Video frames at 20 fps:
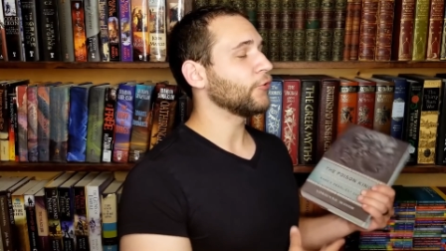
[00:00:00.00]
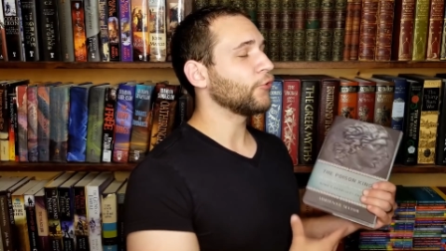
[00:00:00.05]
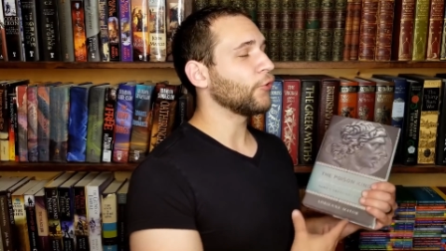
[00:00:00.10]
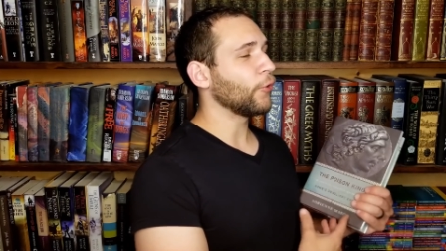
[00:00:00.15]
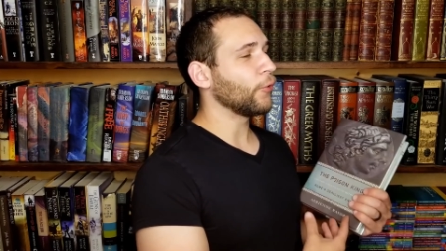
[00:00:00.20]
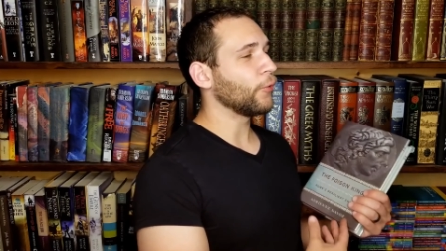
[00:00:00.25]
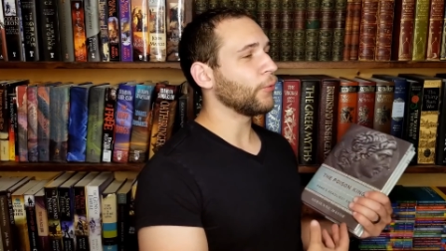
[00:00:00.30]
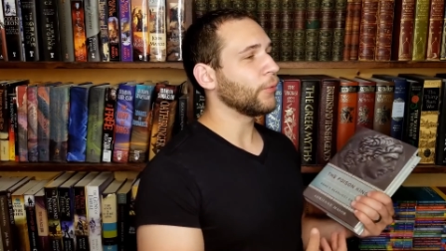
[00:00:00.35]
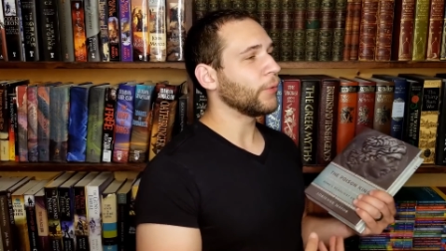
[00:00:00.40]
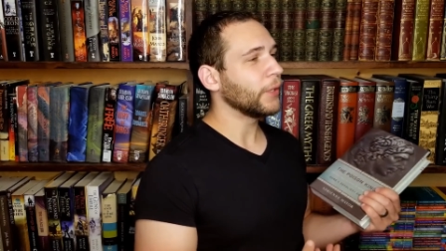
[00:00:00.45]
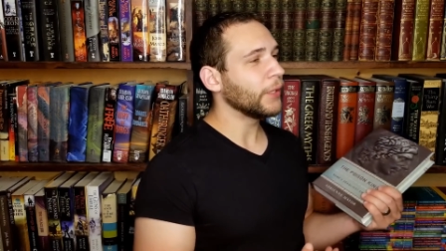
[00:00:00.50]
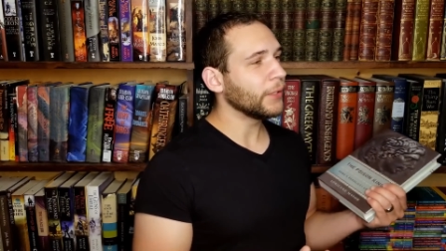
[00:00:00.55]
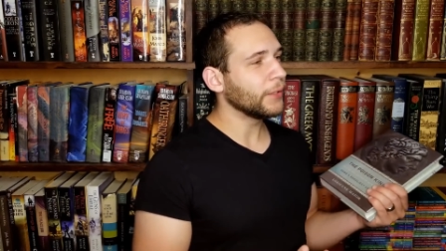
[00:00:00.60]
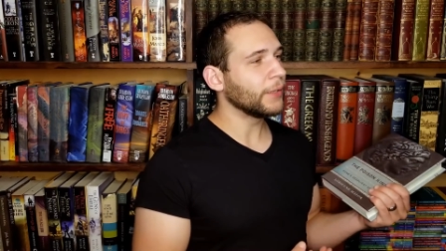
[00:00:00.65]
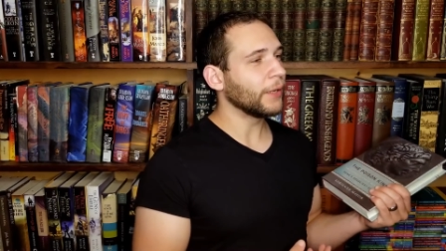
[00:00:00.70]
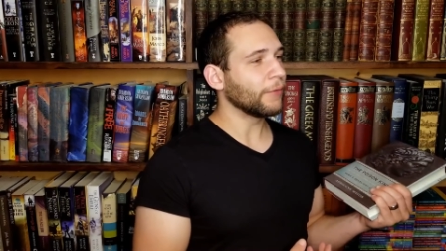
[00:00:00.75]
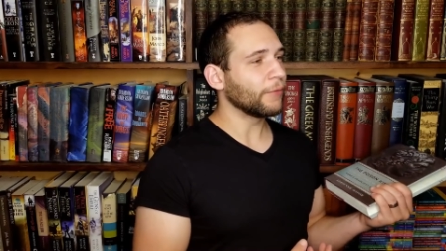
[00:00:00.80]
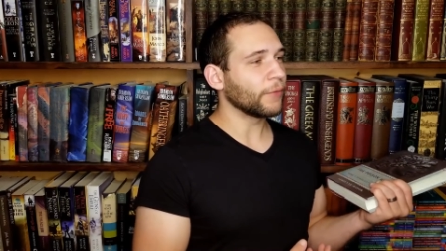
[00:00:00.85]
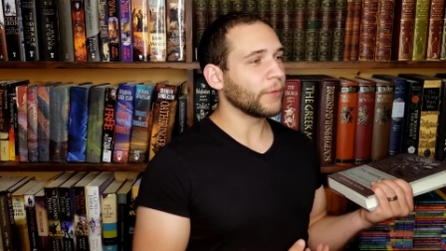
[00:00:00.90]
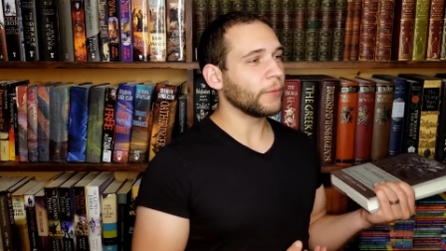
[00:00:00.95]
So he
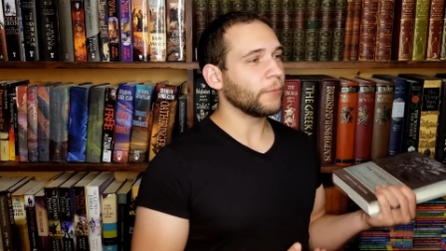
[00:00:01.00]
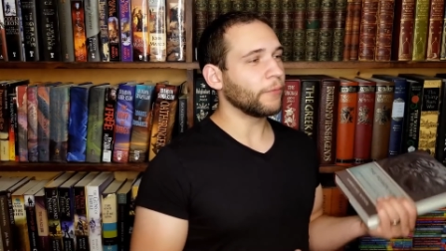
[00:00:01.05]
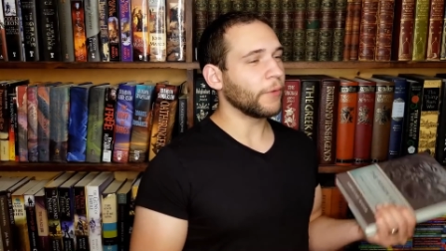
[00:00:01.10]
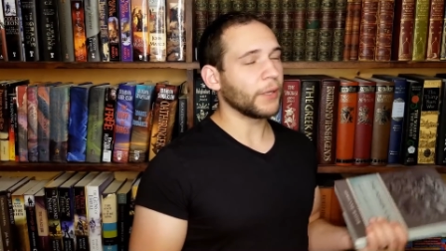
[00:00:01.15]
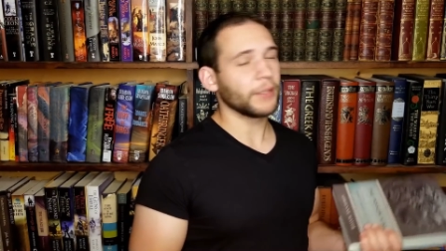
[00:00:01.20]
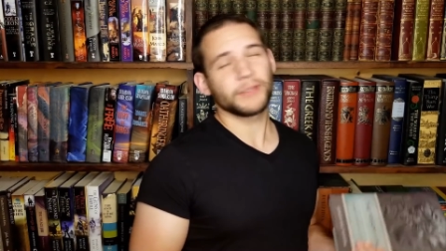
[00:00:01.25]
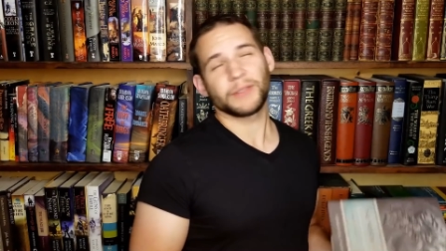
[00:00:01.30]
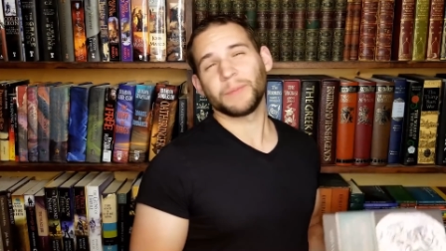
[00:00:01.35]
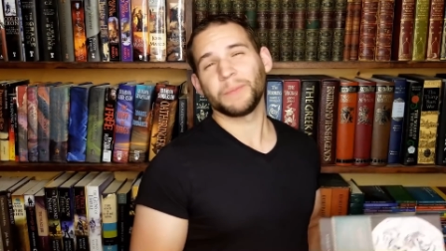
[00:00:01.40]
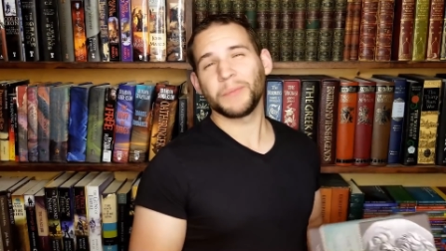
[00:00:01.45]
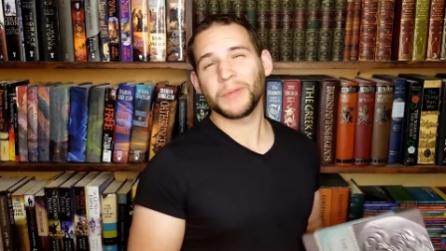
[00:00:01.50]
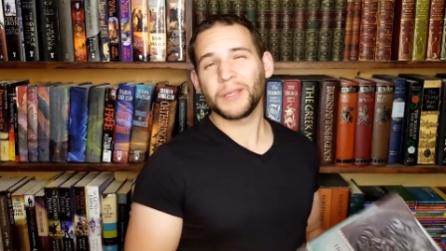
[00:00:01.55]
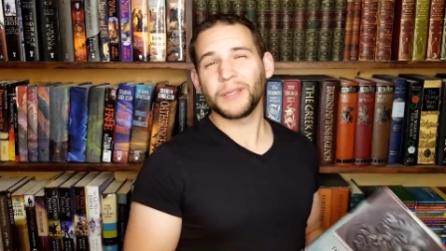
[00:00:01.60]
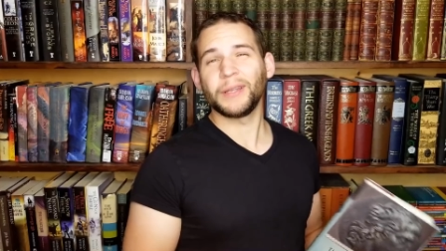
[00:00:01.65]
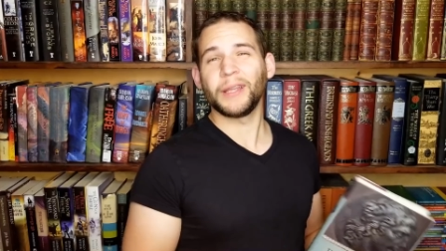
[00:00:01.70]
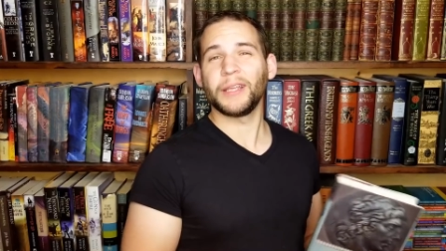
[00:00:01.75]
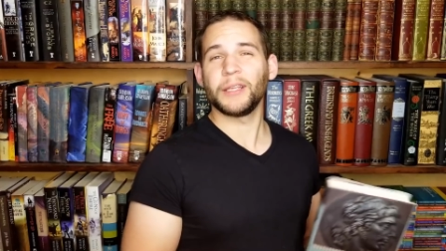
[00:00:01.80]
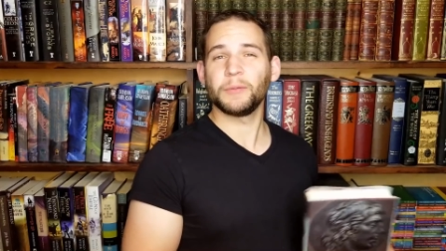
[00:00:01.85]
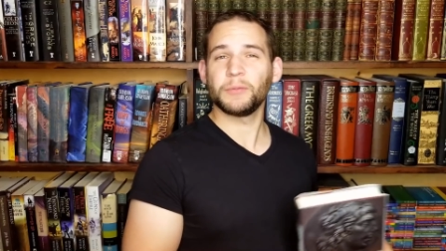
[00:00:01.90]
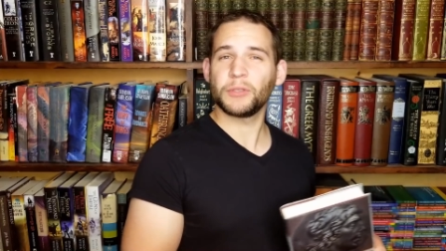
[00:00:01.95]
definitely fought some big
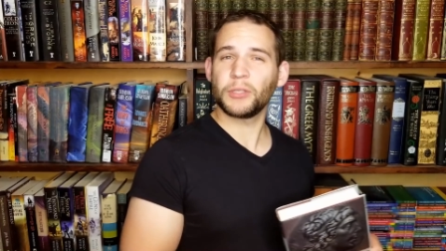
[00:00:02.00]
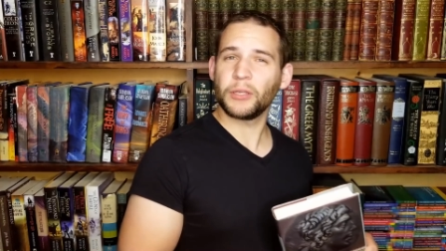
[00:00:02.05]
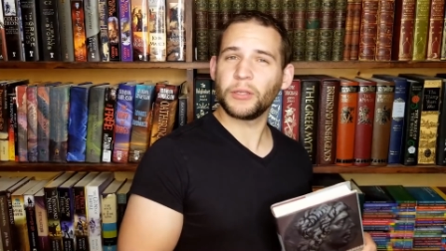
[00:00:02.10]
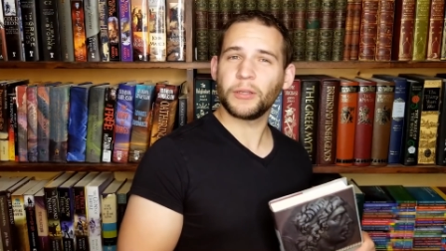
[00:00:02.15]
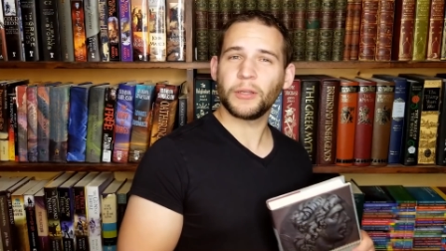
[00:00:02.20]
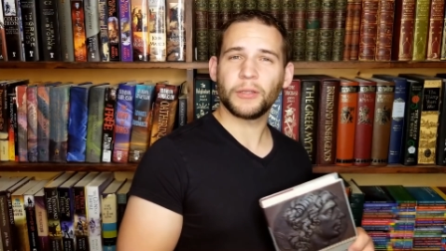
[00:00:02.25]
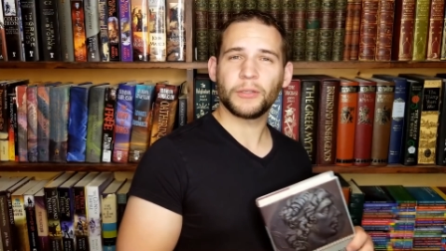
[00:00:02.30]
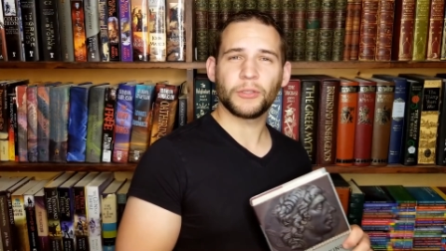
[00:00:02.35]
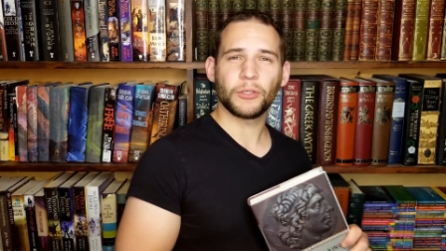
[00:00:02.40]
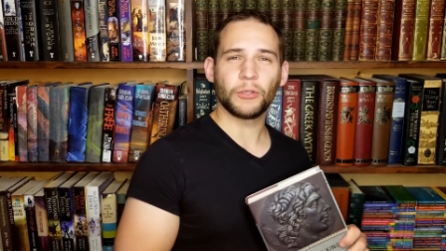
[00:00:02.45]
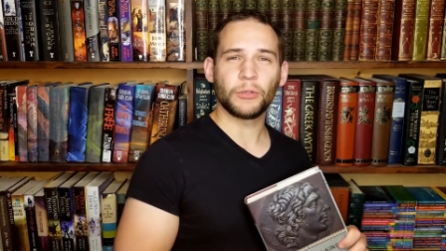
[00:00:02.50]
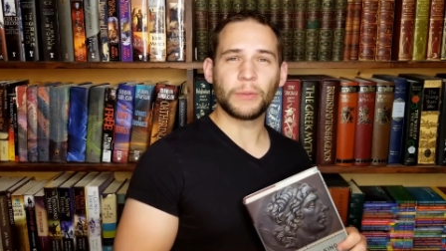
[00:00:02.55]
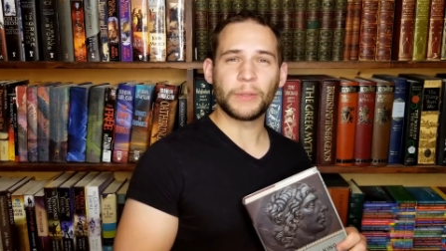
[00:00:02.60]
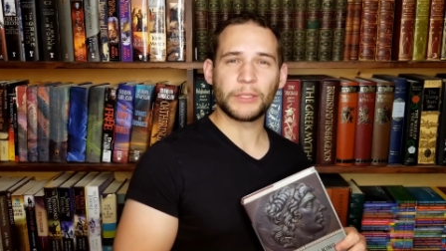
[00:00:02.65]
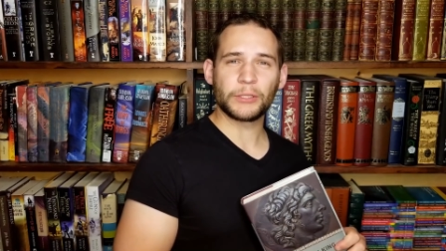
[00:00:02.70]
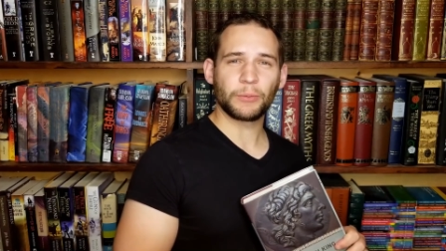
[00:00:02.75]
names too,